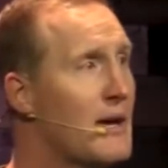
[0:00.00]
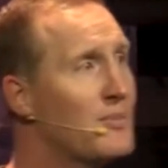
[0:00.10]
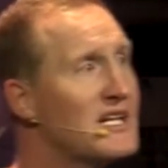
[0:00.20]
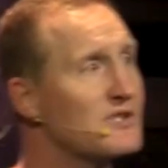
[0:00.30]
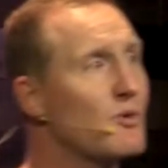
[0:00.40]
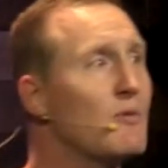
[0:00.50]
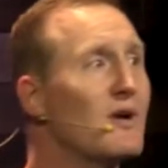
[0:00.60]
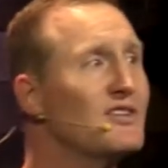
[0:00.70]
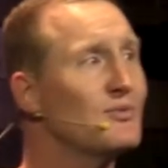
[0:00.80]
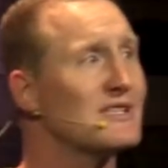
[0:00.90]
because we
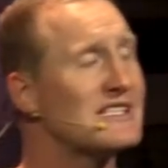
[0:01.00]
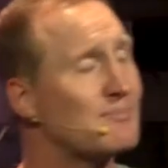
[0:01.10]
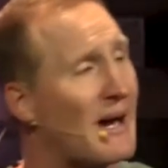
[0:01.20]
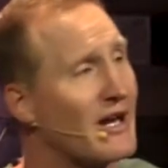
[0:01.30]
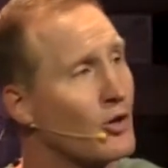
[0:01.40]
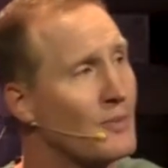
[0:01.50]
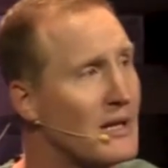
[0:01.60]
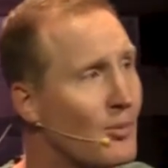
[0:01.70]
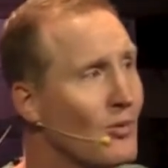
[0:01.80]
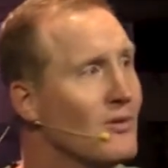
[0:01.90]
want to inspire
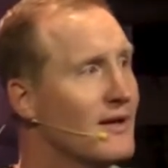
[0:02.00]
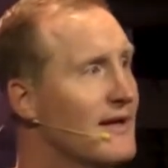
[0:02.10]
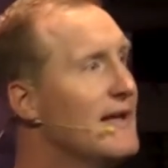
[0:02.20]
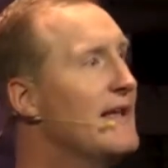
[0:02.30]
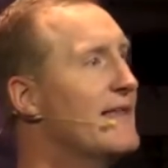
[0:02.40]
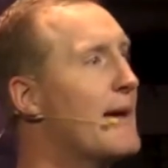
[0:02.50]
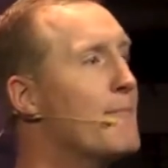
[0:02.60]
people that